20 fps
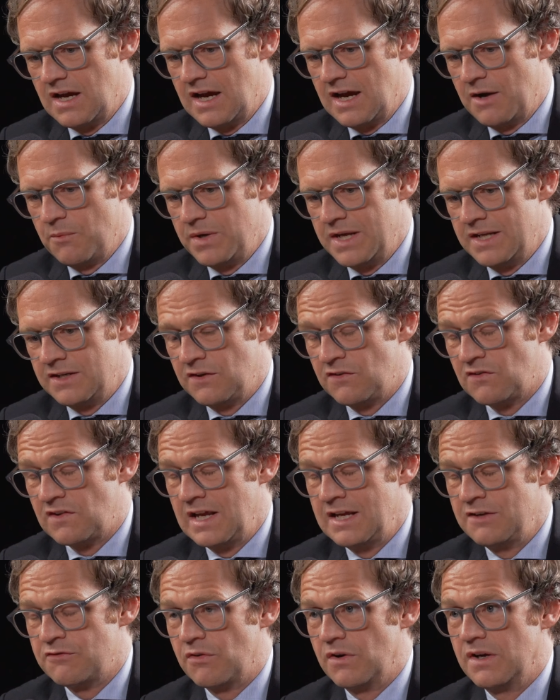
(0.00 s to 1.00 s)
and we ended
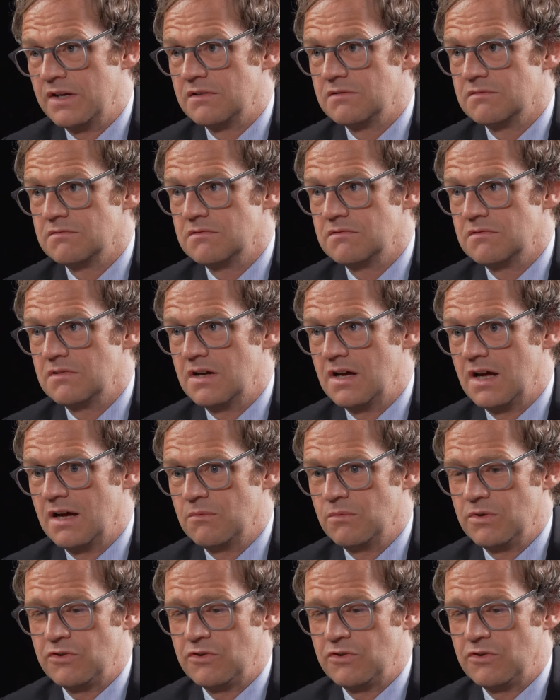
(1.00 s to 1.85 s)
slavery, uh,